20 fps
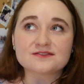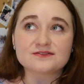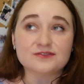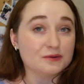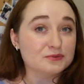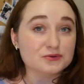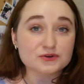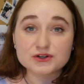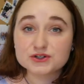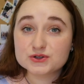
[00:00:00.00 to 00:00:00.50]

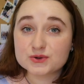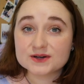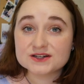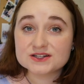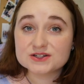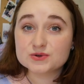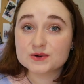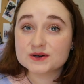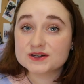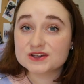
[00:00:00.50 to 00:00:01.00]
February
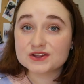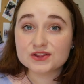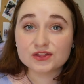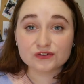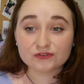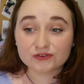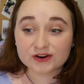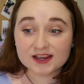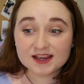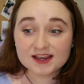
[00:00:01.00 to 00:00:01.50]

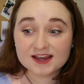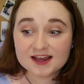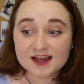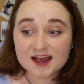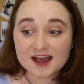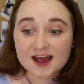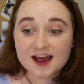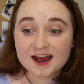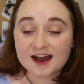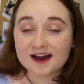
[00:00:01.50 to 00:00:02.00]
2023.
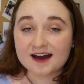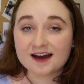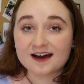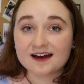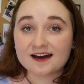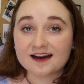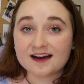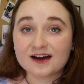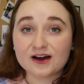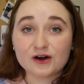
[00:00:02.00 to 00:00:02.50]

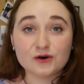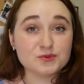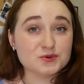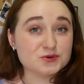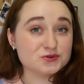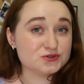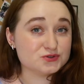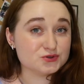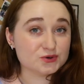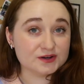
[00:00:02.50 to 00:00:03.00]
I hope
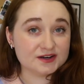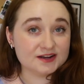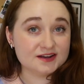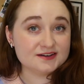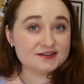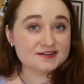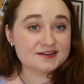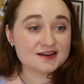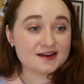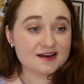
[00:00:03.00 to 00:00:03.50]
you enjoyed
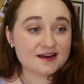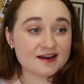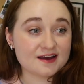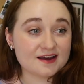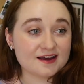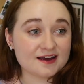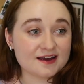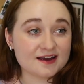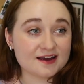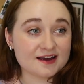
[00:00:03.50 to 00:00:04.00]
it,
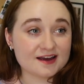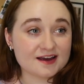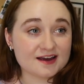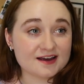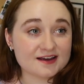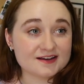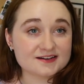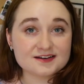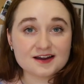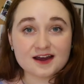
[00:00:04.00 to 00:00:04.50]

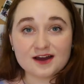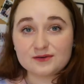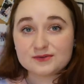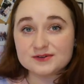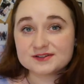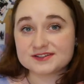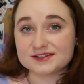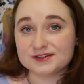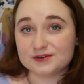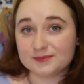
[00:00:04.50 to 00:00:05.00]
and I
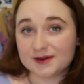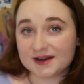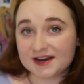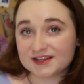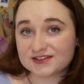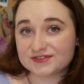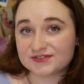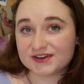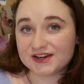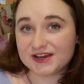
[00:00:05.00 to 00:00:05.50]
will see you in my
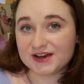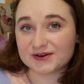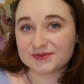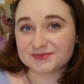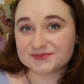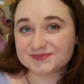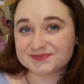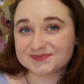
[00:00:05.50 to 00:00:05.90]
next video.